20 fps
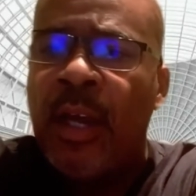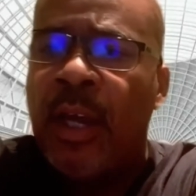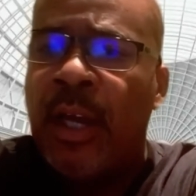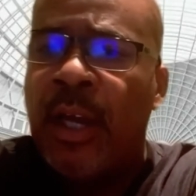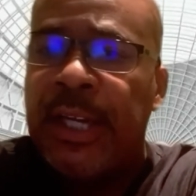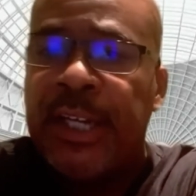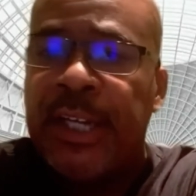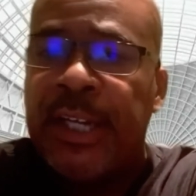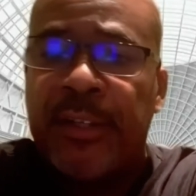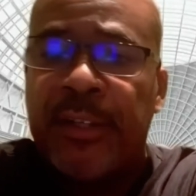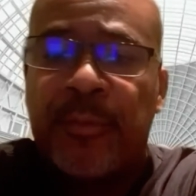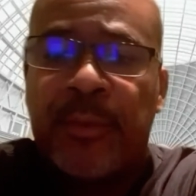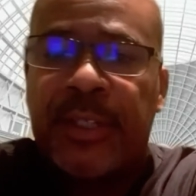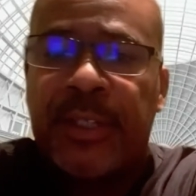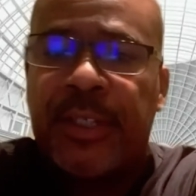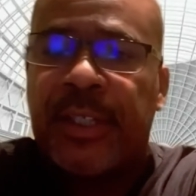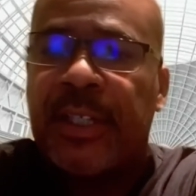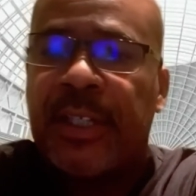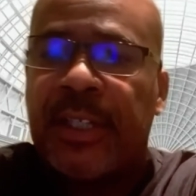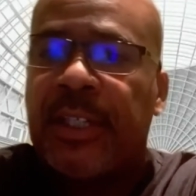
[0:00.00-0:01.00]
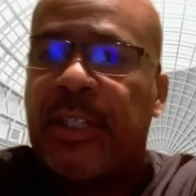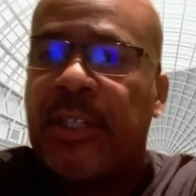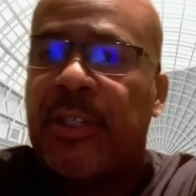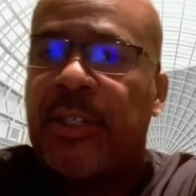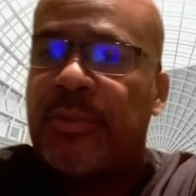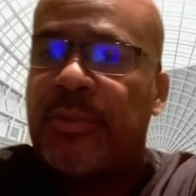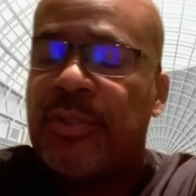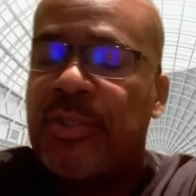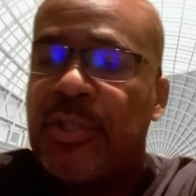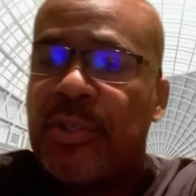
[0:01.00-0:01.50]
anyone can go
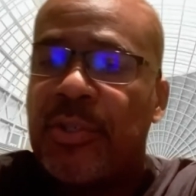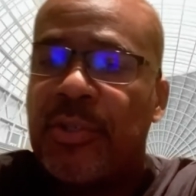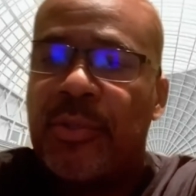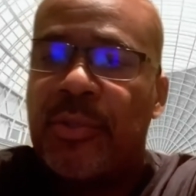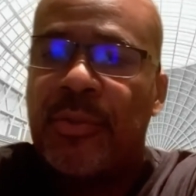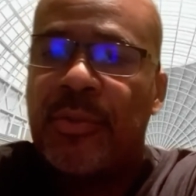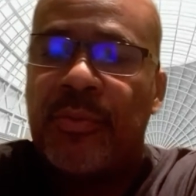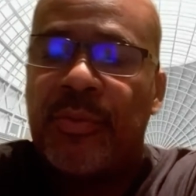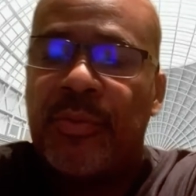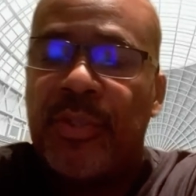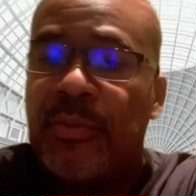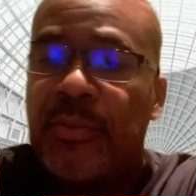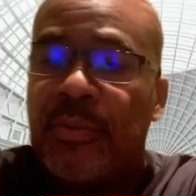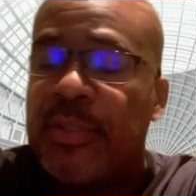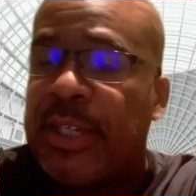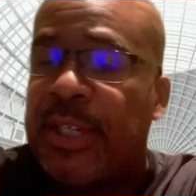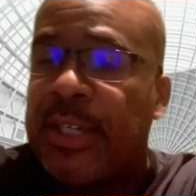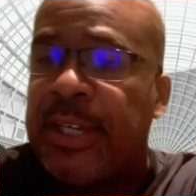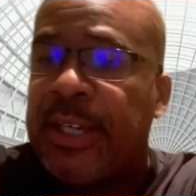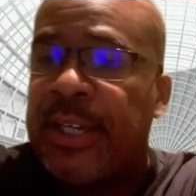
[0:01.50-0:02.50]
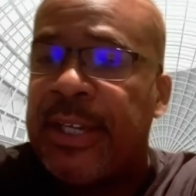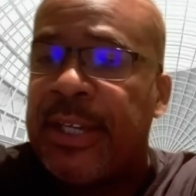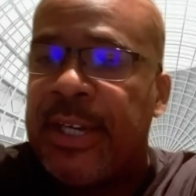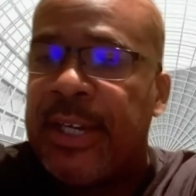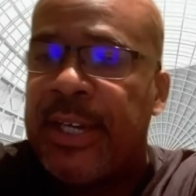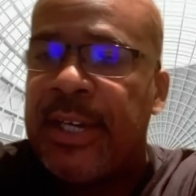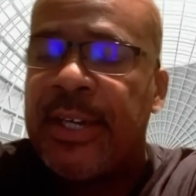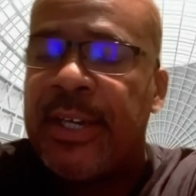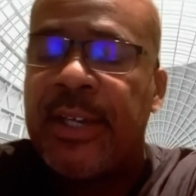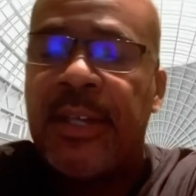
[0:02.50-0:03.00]
to
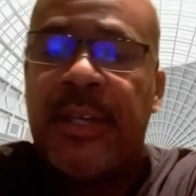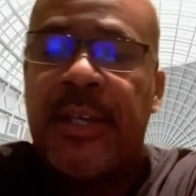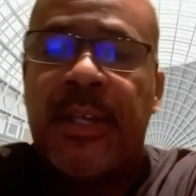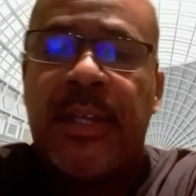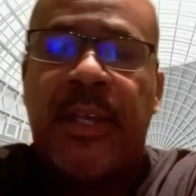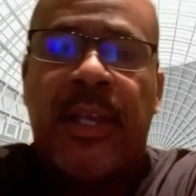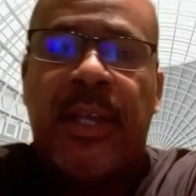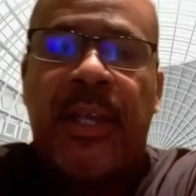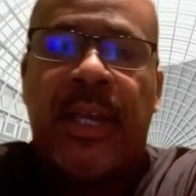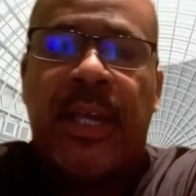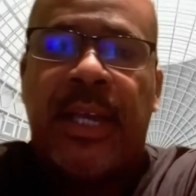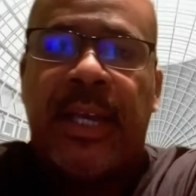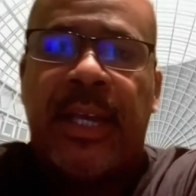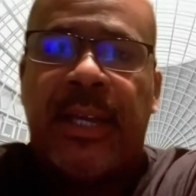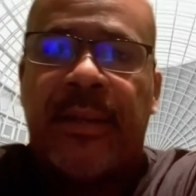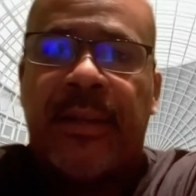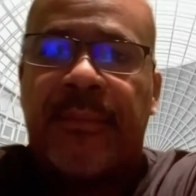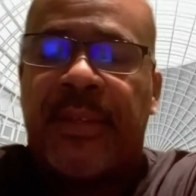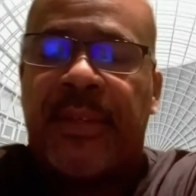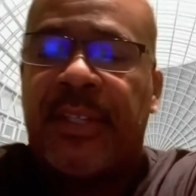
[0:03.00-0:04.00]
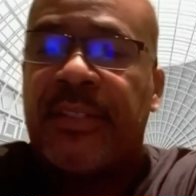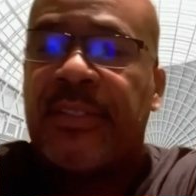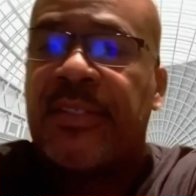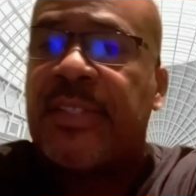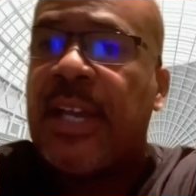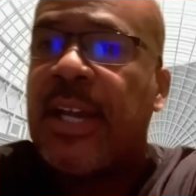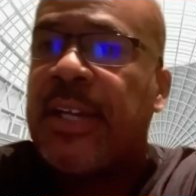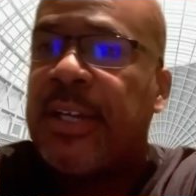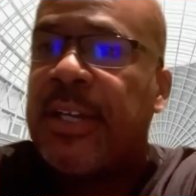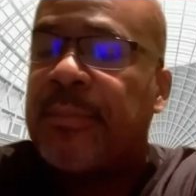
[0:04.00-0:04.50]
Neuton.ai and can
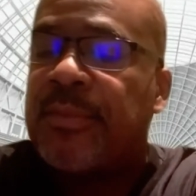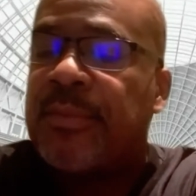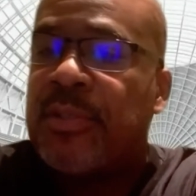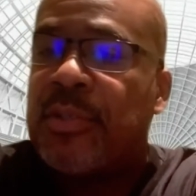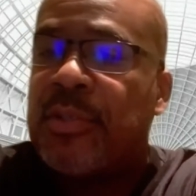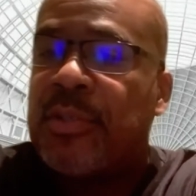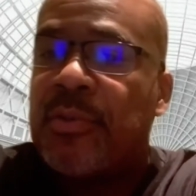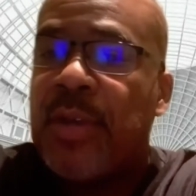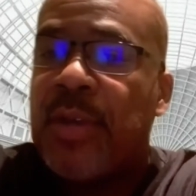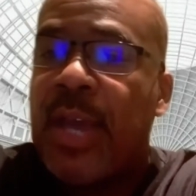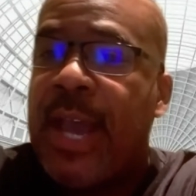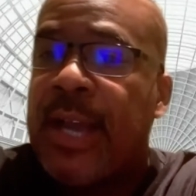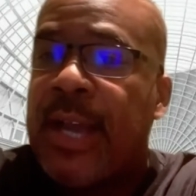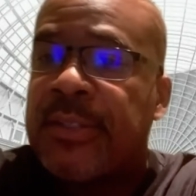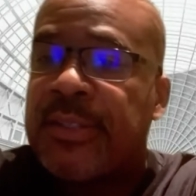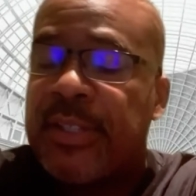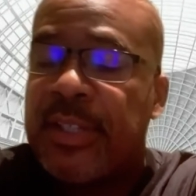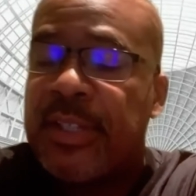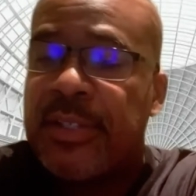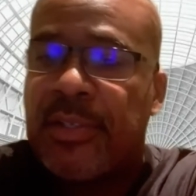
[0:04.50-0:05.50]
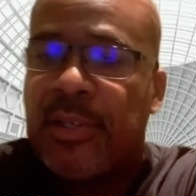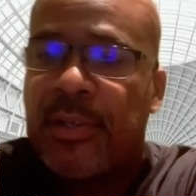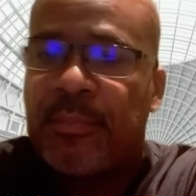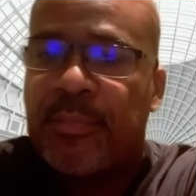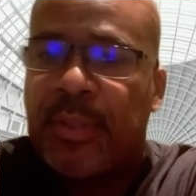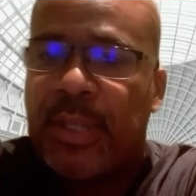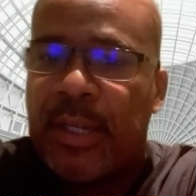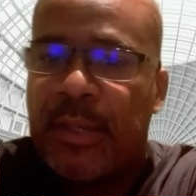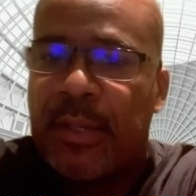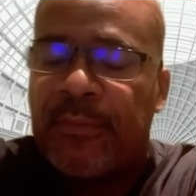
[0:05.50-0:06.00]
sign up to access our
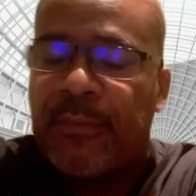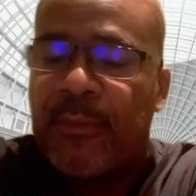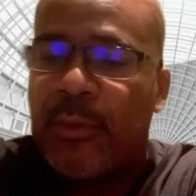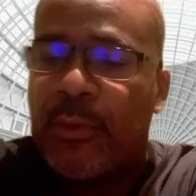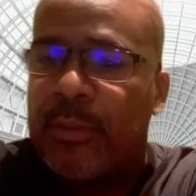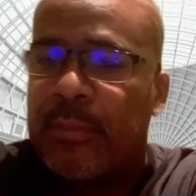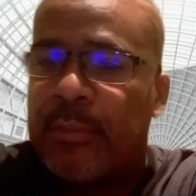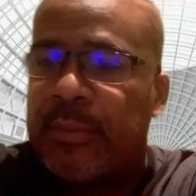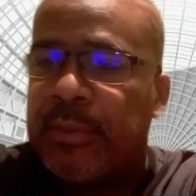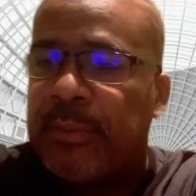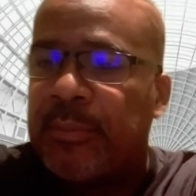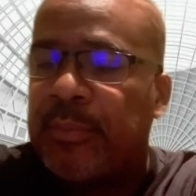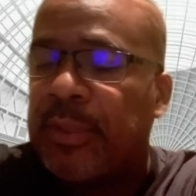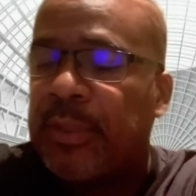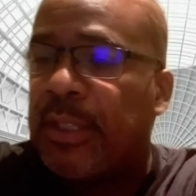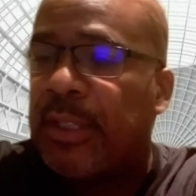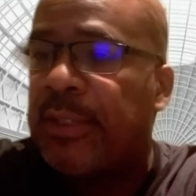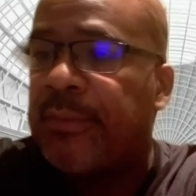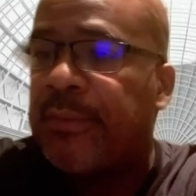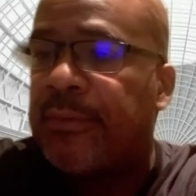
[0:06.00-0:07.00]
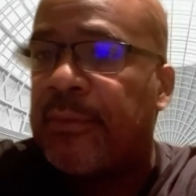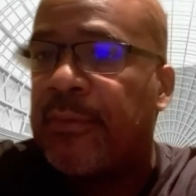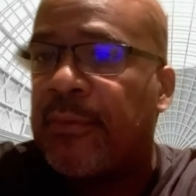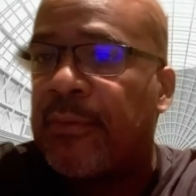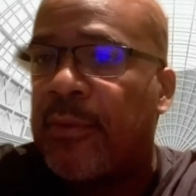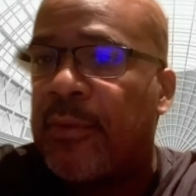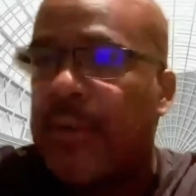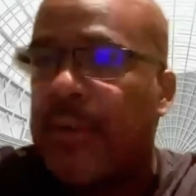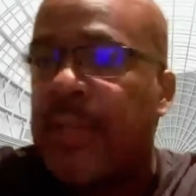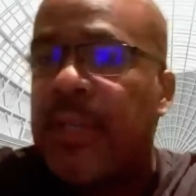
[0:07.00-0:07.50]
platform completely for
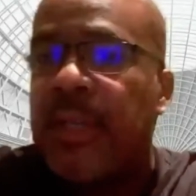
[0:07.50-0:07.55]
free.